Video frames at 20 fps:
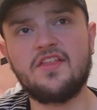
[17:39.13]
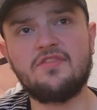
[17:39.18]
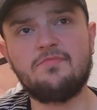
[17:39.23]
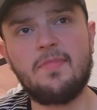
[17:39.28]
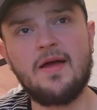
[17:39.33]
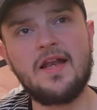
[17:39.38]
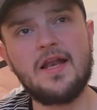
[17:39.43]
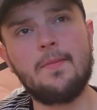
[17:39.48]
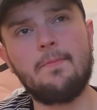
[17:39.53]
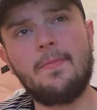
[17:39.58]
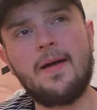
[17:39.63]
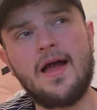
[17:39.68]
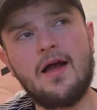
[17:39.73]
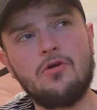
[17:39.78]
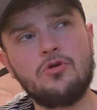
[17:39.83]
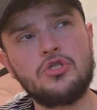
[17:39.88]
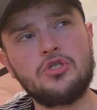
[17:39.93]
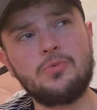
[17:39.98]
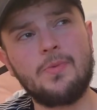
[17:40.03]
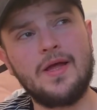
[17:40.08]
I spent
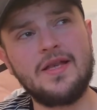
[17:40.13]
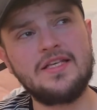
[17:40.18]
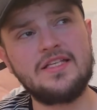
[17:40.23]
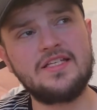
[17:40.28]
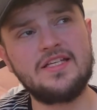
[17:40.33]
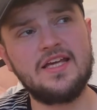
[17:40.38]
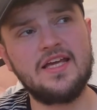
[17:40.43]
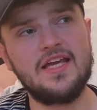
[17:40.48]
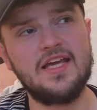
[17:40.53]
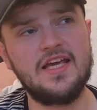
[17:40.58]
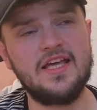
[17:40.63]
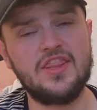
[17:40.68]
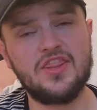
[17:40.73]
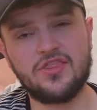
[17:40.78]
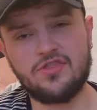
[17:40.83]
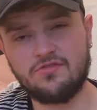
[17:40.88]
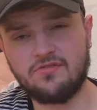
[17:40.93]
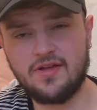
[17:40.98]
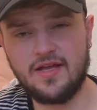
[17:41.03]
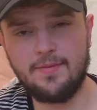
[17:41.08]
about
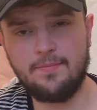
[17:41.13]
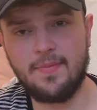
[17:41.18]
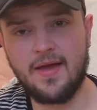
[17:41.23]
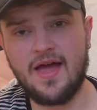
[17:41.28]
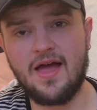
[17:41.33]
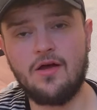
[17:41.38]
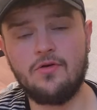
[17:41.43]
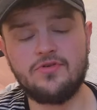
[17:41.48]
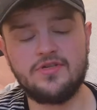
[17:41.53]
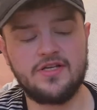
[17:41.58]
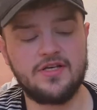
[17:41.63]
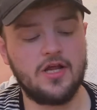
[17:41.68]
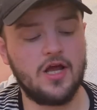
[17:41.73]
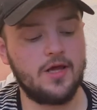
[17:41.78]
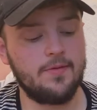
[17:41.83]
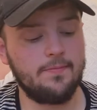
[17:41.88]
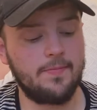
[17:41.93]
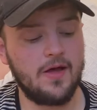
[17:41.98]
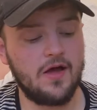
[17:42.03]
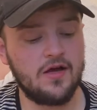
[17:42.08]
£23 in
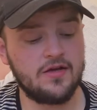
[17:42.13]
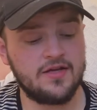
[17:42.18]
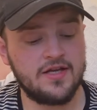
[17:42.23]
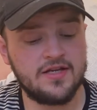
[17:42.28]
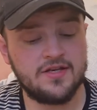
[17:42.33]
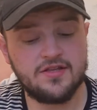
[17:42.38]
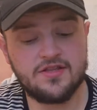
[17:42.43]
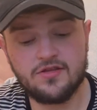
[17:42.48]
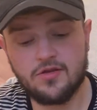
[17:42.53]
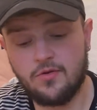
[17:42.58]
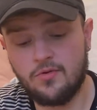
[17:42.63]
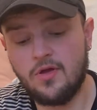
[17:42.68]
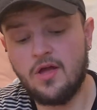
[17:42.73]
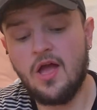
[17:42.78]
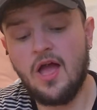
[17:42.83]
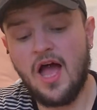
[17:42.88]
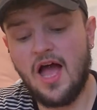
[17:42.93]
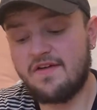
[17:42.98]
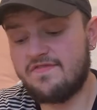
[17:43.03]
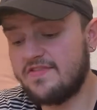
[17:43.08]
home bargains. So
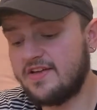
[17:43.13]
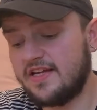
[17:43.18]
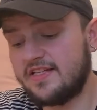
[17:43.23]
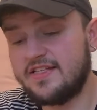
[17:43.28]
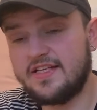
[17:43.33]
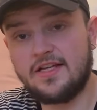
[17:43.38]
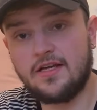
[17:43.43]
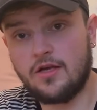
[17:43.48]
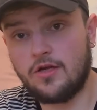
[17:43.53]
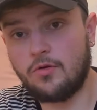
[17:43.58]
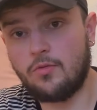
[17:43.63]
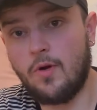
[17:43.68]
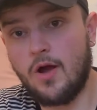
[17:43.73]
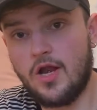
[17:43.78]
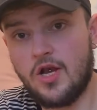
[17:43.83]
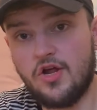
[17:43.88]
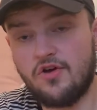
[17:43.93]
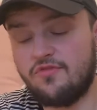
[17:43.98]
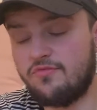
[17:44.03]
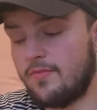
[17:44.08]
I think I did get
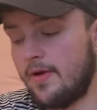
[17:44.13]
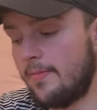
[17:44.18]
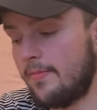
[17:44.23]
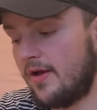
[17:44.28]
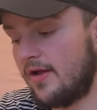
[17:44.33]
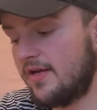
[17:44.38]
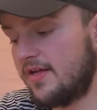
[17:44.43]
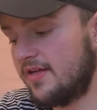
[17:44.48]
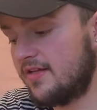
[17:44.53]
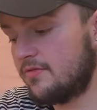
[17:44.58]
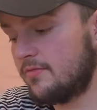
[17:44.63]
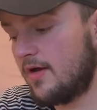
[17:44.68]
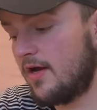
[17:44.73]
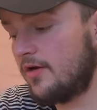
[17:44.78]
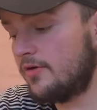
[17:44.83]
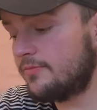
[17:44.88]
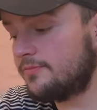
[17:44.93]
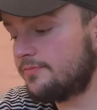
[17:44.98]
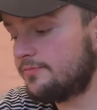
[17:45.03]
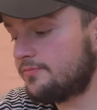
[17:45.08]
quite a lot for my money as
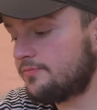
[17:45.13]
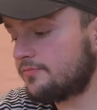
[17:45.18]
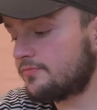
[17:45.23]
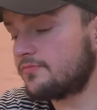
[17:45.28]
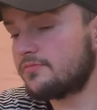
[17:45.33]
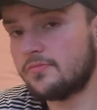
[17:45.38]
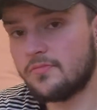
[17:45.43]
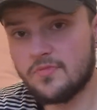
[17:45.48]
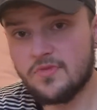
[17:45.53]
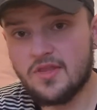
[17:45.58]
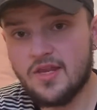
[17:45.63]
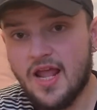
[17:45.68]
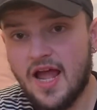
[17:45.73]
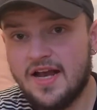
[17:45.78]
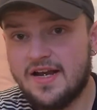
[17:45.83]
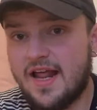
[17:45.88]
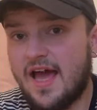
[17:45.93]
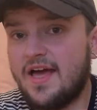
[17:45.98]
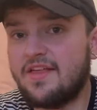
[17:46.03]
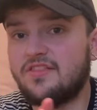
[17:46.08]
well.
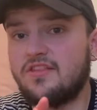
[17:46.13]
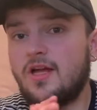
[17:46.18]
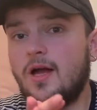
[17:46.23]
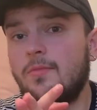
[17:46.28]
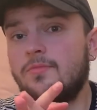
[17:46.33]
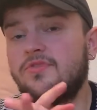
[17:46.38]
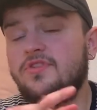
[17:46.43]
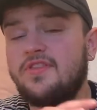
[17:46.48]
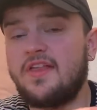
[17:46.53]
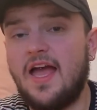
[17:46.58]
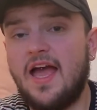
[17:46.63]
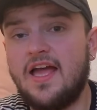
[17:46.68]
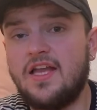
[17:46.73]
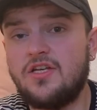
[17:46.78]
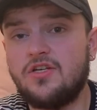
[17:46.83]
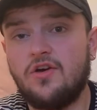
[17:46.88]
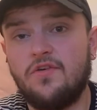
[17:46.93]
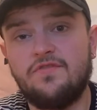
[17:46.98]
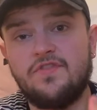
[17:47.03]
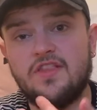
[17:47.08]
And that has come to the
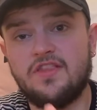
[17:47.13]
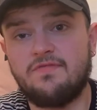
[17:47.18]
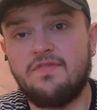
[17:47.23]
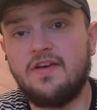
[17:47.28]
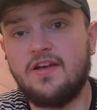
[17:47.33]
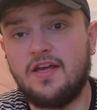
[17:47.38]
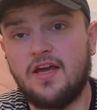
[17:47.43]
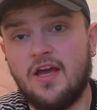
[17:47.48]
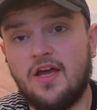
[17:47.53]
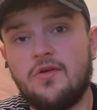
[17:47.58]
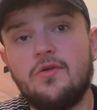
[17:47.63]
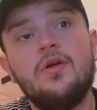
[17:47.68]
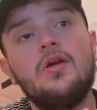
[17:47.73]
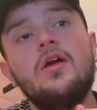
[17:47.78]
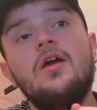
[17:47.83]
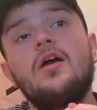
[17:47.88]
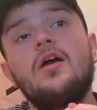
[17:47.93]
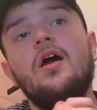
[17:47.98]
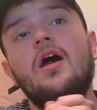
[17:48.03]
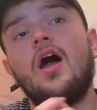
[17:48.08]
end of this video.
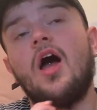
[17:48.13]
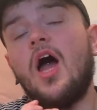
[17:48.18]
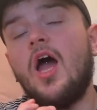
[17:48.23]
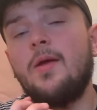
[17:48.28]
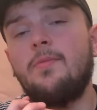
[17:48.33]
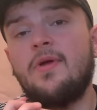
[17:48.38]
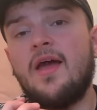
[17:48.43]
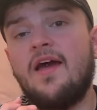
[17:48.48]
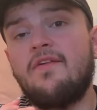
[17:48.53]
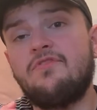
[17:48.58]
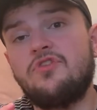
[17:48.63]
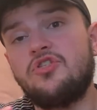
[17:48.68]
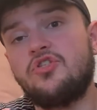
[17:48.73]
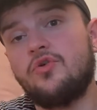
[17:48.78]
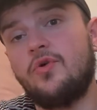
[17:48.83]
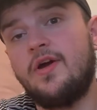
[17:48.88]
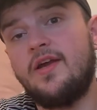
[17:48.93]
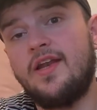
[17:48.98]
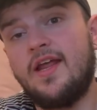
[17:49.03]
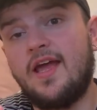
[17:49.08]
I hope you have
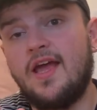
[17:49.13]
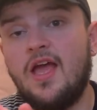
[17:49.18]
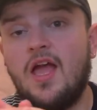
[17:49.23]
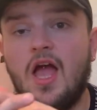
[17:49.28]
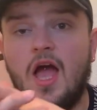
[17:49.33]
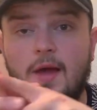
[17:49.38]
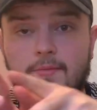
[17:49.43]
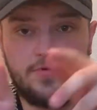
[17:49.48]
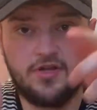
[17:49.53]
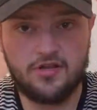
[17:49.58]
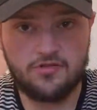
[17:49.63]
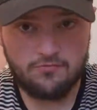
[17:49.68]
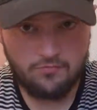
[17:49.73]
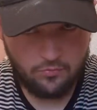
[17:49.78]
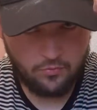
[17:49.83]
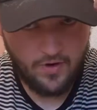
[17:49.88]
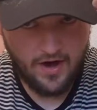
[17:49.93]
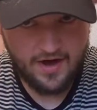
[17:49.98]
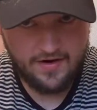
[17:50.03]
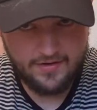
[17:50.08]
enjoyed it. I'm
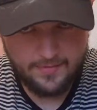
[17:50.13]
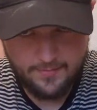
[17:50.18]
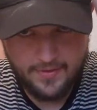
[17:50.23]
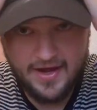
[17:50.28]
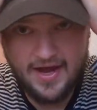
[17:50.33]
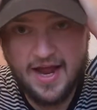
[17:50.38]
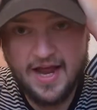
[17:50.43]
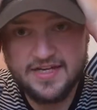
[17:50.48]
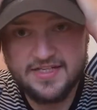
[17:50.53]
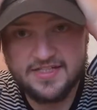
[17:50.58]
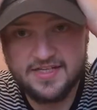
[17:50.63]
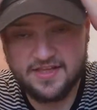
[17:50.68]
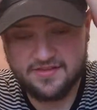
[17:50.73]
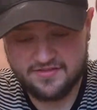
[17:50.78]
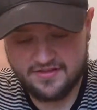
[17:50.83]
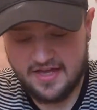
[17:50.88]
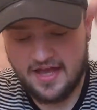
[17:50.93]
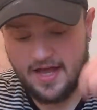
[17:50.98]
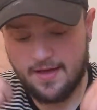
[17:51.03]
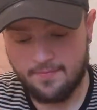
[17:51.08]
just wearing my
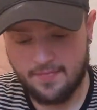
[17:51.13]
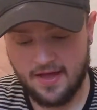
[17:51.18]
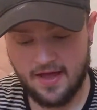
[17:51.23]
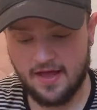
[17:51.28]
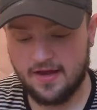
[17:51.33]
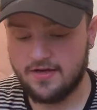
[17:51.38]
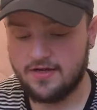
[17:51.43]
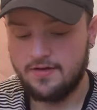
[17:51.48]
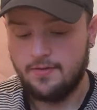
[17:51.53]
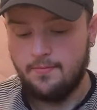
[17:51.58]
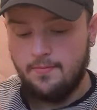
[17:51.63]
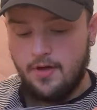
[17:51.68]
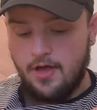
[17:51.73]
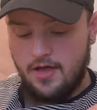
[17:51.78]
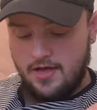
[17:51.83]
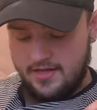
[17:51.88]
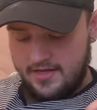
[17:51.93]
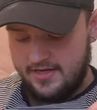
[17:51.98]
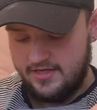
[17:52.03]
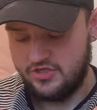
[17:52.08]
Adidas cap and
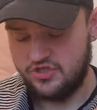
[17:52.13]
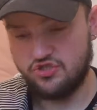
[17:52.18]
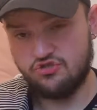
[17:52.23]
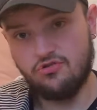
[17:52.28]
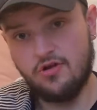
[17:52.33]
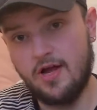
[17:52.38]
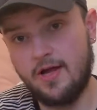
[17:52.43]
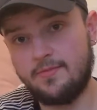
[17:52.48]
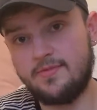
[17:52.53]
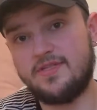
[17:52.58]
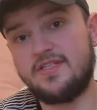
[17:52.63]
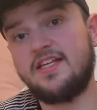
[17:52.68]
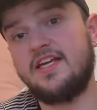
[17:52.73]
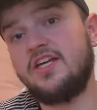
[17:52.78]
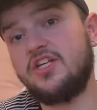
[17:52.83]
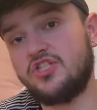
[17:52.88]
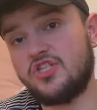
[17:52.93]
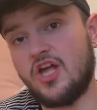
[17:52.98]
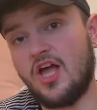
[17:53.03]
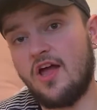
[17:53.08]
my striped
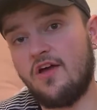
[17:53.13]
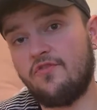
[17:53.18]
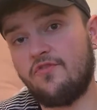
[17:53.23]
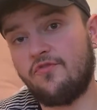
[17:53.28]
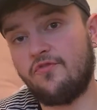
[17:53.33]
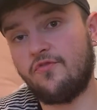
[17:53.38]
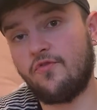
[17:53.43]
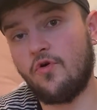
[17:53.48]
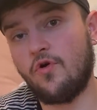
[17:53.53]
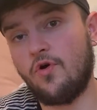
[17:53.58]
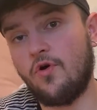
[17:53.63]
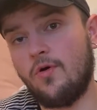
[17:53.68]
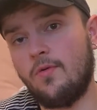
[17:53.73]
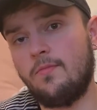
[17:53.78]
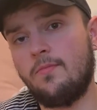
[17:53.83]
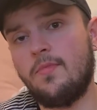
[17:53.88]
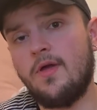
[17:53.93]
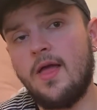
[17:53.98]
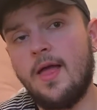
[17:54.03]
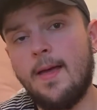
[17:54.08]
t-shirt
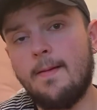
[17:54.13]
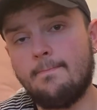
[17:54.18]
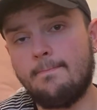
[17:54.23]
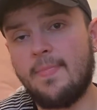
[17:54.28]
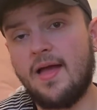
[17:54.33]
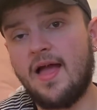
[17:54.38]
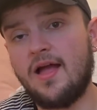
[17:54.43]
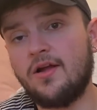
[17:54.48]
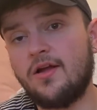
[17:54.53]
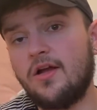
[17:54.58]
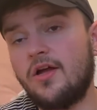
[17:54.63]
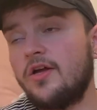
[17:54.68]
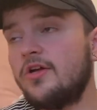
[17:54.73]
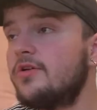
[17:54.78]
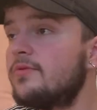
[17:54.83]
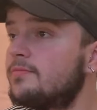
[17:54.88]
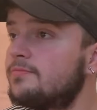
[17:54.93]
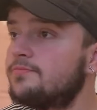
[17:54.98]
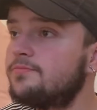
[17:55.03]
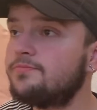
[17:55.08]
from
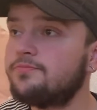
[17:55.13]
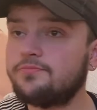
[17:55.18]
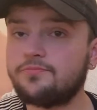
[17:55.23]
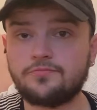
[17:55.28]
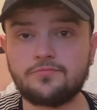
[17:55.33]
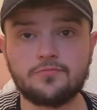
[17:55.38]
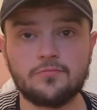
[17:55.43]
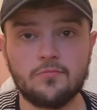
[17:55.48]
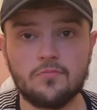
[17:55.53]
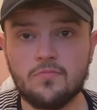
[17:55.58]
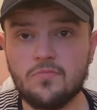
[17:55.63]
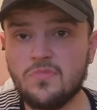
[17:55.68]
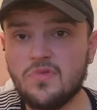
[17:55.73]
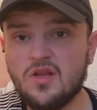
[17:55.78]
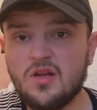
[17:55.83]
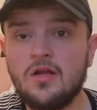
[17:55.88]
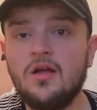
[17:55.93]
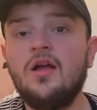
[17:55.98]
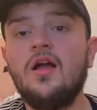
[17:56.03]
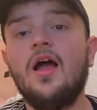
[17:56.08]
Mango.
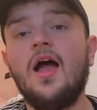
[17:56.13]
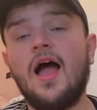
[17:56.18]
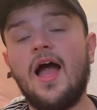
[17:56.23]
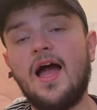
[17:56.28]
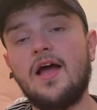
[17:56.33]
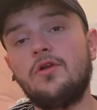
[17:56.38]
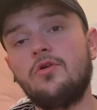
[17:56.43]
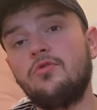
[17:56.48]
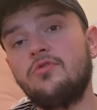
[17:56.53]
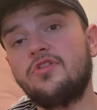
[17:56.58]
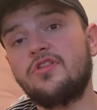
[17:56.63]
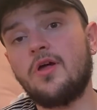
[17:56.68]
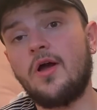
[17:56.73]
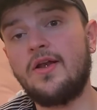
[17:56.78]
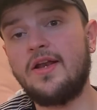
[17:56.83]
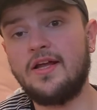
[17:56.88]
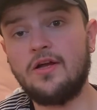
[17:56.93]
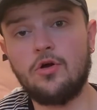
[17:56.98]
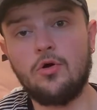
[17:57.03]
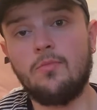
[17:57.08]
And also,
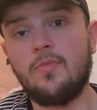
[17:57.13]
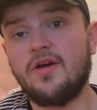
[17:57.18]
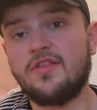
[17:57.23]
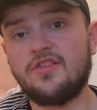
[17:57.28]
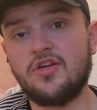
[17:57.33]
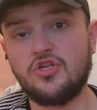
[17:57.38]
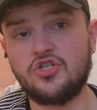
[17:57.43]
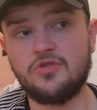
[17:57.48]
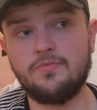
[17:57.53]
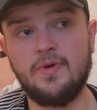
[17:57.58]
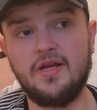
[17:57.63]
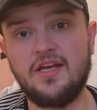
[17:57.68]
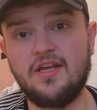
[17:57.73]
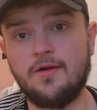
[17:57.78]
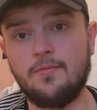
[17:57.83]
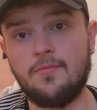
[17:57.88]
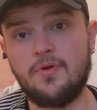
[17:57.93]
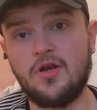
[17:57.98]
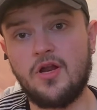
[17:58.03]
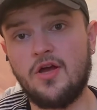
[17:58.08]
I'll link all my social
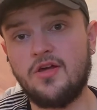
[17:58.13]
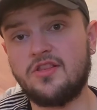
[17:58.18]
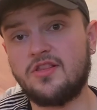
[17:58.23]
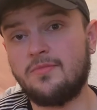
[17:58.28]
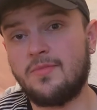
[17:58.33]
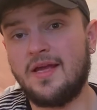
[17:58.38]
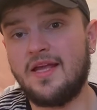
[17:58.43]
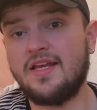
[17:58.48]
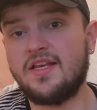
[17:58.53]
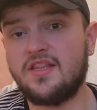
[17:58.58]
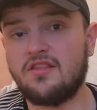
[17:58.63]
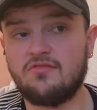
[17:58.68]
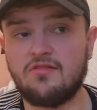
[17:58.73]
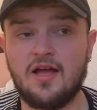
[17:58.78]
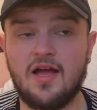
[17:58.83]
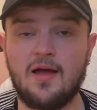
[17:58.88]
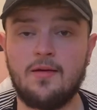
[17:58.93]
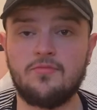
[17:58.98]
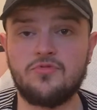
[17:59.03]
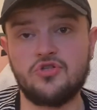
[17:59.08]
media below. So my
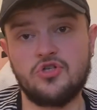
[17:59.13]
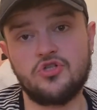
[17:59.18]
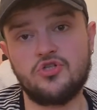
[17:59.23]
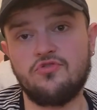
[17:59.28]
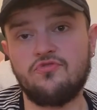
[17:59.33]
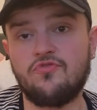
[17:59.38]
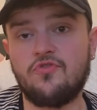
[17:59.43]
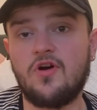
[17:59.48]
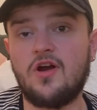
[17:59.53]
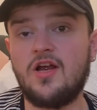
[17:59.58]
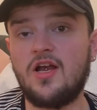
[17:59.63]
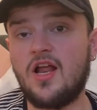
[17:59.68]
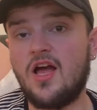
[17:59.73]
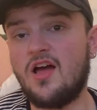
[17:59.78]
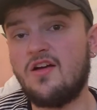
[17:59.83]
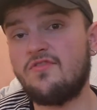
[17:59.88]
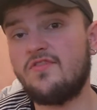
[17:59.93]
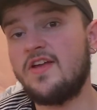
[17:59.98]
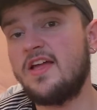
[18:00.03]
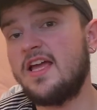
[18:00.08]
Instagram, Joshua Fry
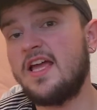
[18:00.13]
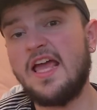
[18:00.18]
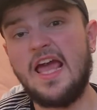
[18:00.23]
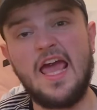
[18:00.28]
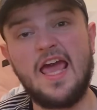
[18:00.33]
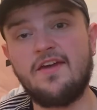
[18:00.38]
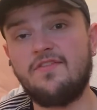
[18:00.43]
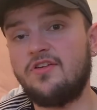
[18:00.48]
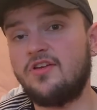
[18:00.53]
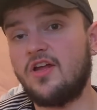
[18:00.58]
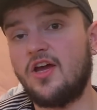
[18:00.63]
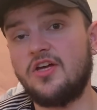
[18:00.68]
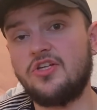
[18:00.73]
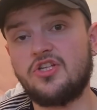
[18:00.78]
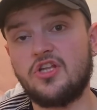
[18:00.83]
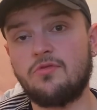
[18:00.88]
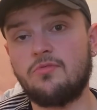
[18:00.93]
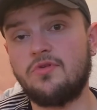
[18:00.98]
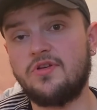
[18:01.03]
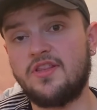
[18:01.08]
Love. If you know, you
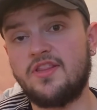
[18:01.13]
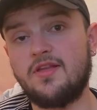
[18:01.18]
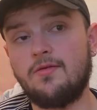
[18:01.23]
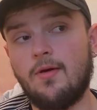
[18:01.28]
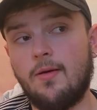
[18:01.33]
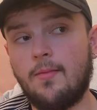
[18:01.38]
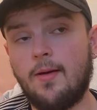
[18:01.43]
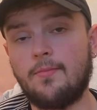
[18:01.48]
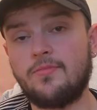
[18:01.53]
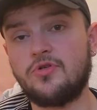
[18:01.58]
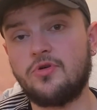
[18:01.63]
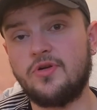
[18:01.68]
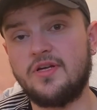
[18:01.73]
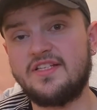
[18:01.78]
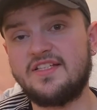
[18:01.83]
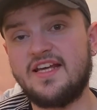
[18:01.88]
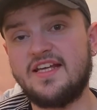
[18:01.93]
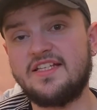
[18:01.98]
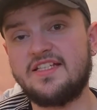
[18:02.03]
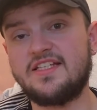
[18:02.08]
just want to see what I'm up to on
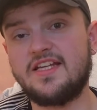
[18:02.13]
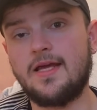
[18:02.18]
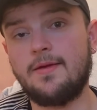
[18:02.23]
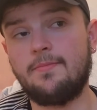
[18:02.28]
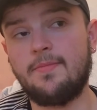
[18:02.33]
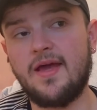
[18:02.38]
a day-to-day